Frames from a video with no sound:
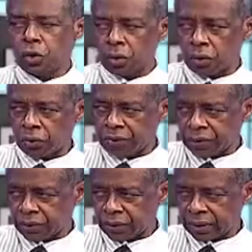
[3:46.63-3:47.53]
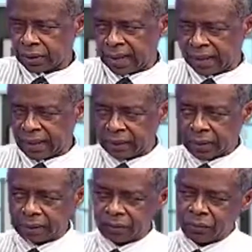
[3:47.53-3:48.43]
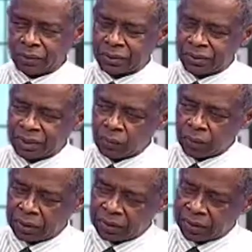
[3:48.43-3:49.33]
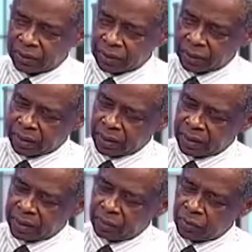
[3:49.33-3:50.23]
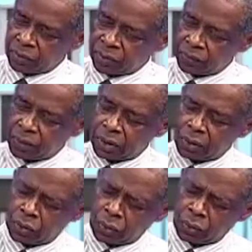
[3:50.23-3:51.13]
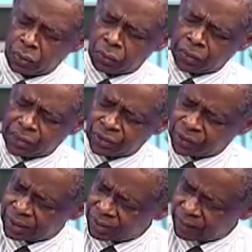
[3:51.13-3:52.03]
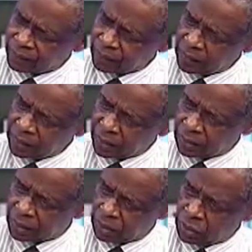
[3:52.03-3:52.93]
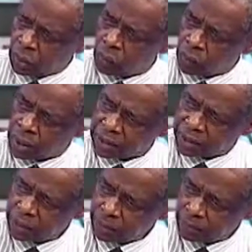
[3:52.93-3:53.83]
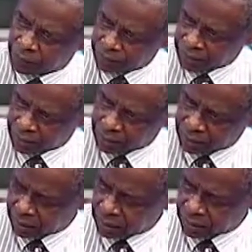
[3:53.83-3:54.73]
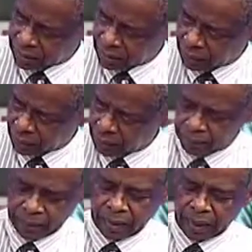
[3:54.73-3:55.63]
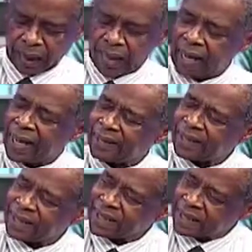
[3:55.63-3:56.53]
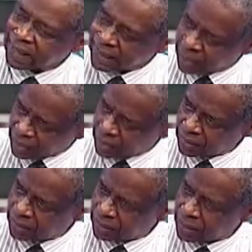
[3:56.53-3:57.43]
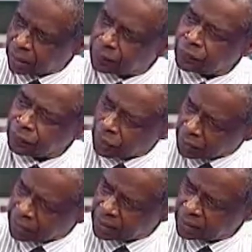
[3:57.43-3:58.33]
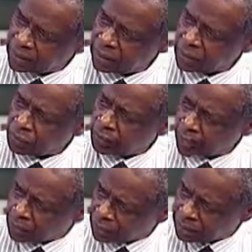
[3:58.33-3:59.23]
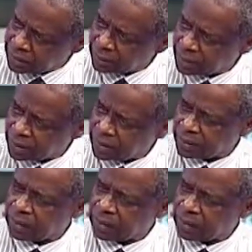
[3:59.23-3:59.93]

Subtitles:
lone rangers. I don't want to say one thing because there are more than one. No lone rangers, because no one profession can do it alone. And then diligence and thoroughness, record keeping. These are